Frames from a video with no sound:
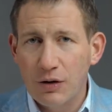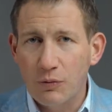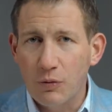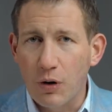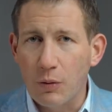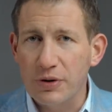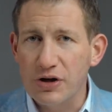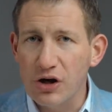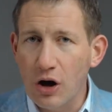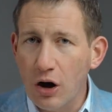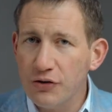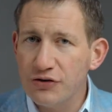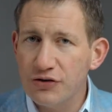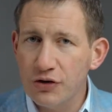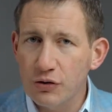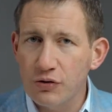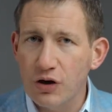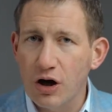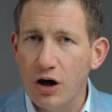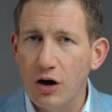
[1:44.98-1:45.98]
What we
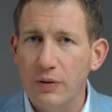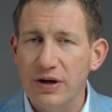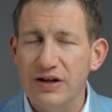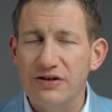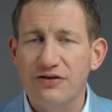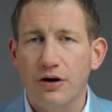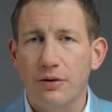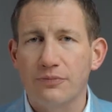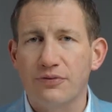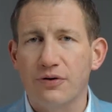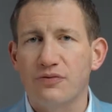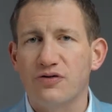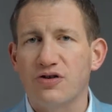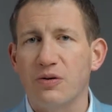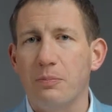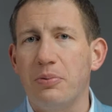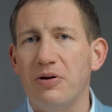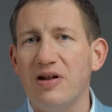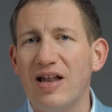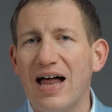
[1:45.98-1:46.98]
also know in terms of
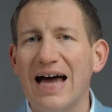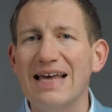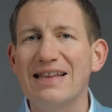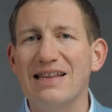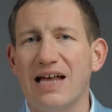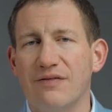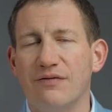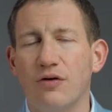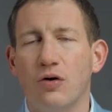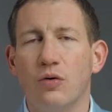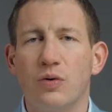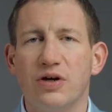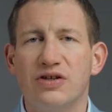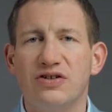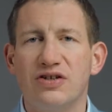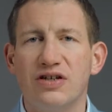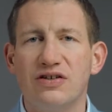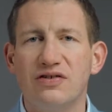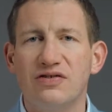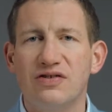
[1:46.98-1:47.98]
supply level,
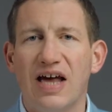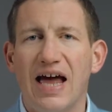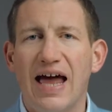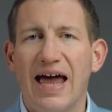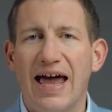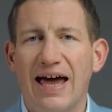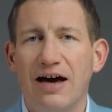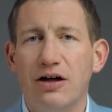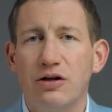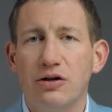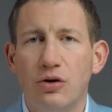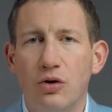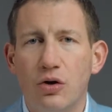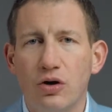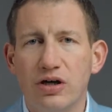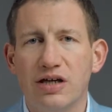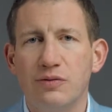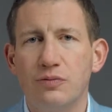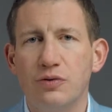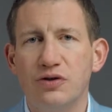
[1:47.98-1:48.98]
which is how
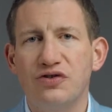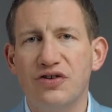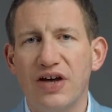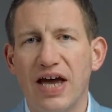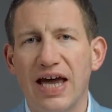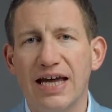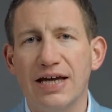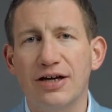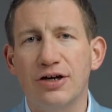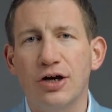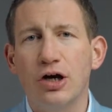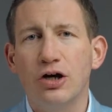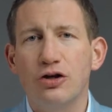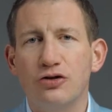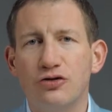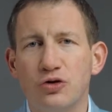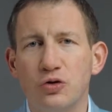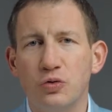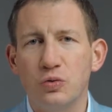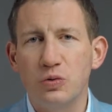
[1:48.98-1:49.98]
long it would take
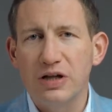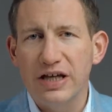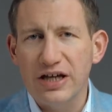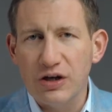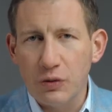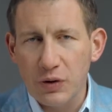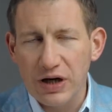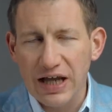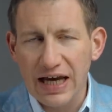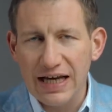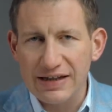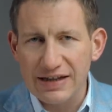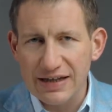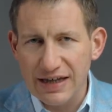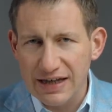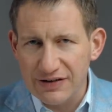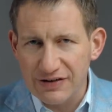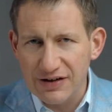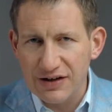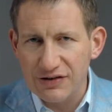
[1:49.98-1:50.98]
to liquidate
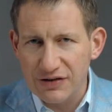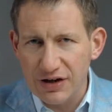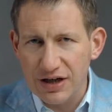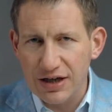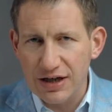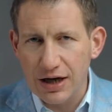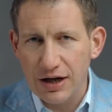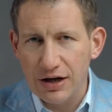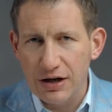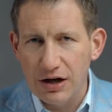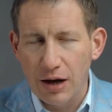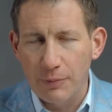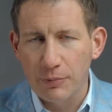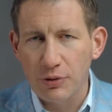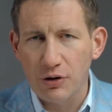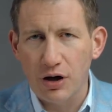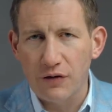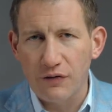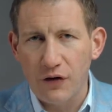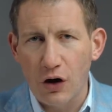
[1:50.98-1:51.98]
the existing
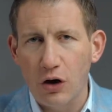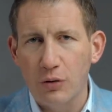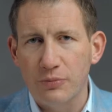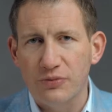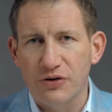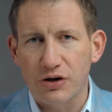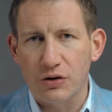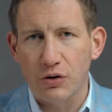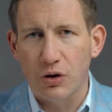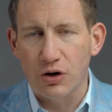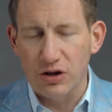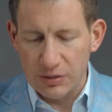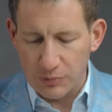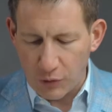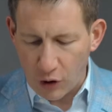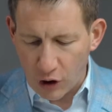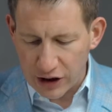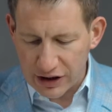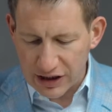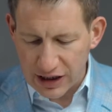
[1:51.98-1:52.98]
number of homes that are on the
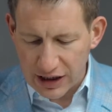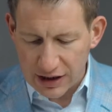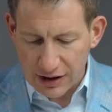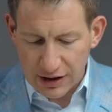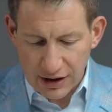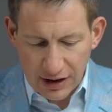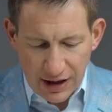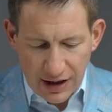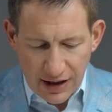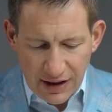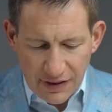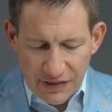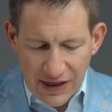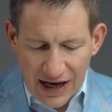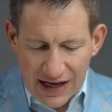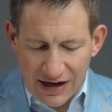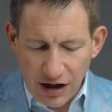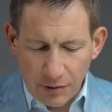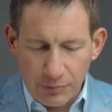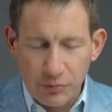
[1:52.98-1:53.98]
market.
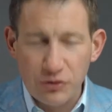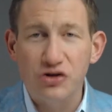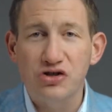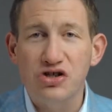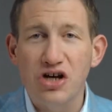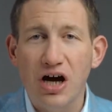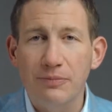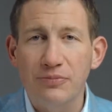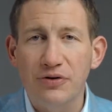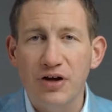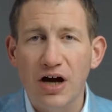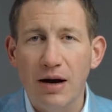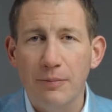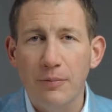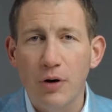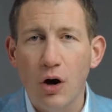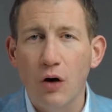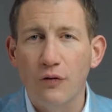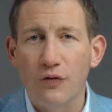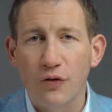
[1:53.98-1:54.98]
That number's jumped
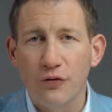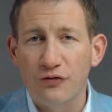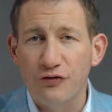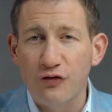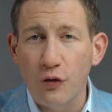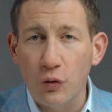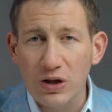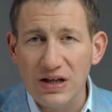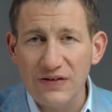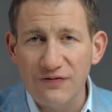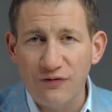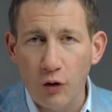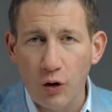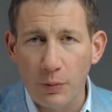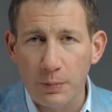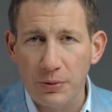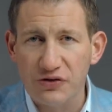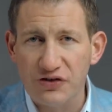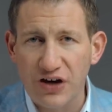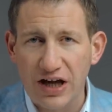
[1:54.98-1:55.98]
up over
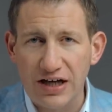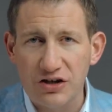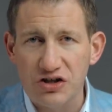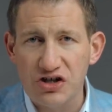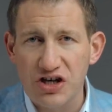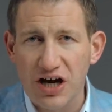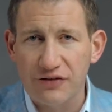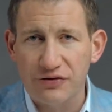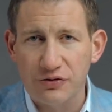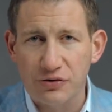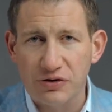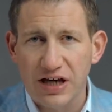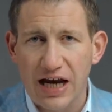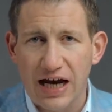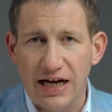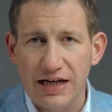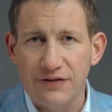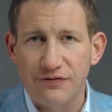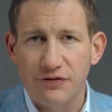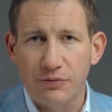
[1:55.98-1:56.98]
44% in Chester
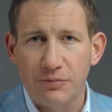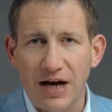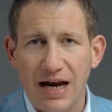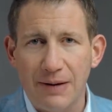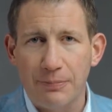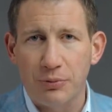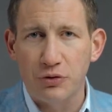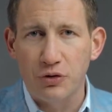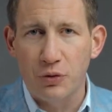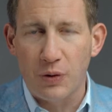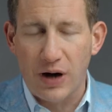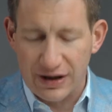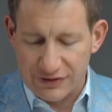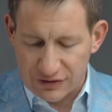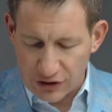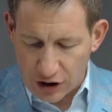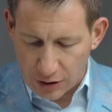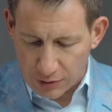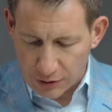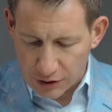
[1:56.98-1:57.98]
County from April to
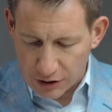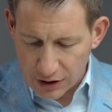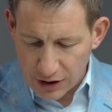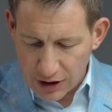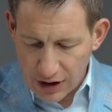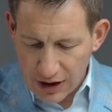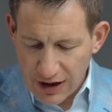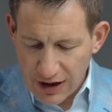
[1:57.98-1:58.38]
October,